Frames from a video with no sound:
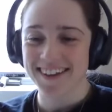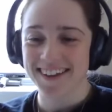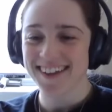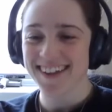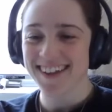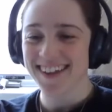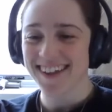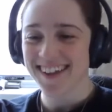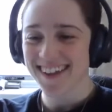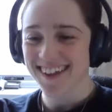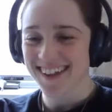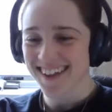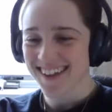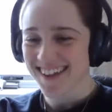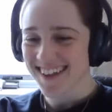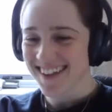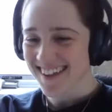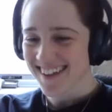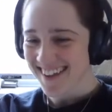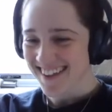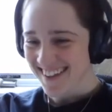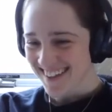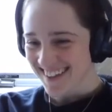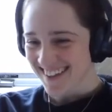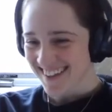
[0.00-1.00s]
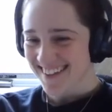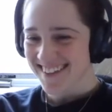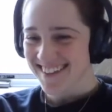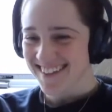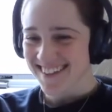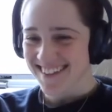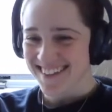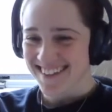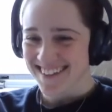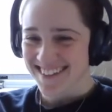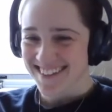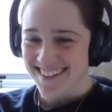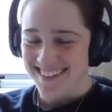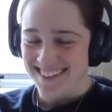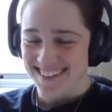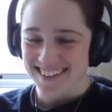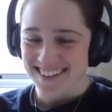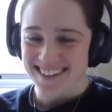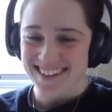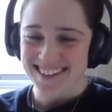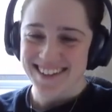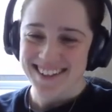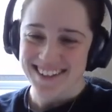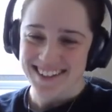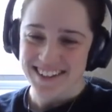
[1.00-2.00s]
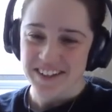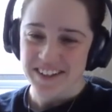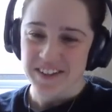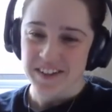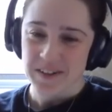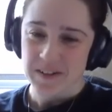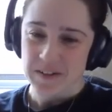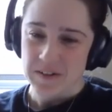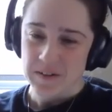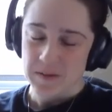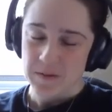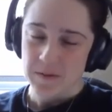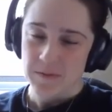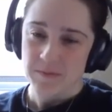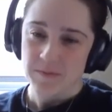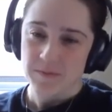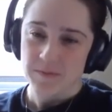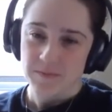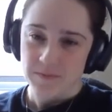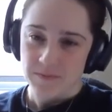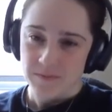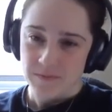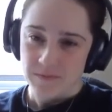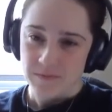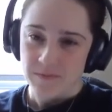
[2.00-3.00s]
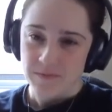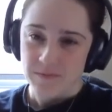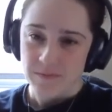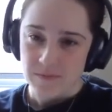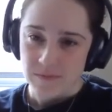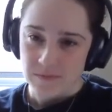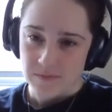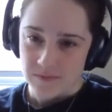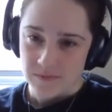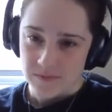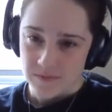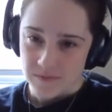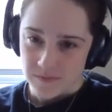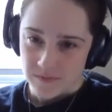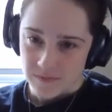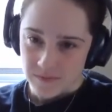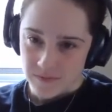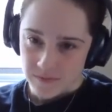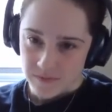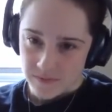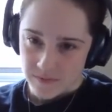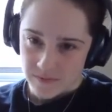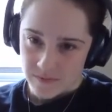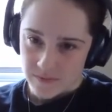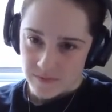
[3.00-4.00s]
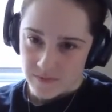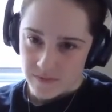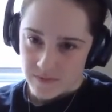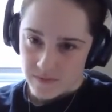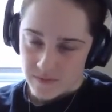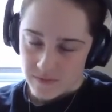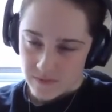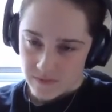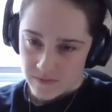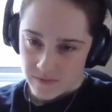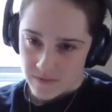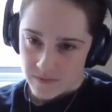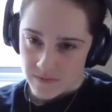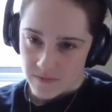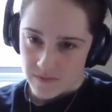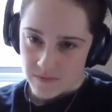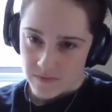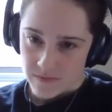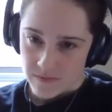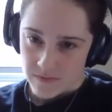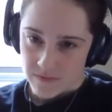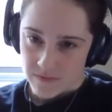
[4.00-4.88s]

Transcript: The person shown says nothing.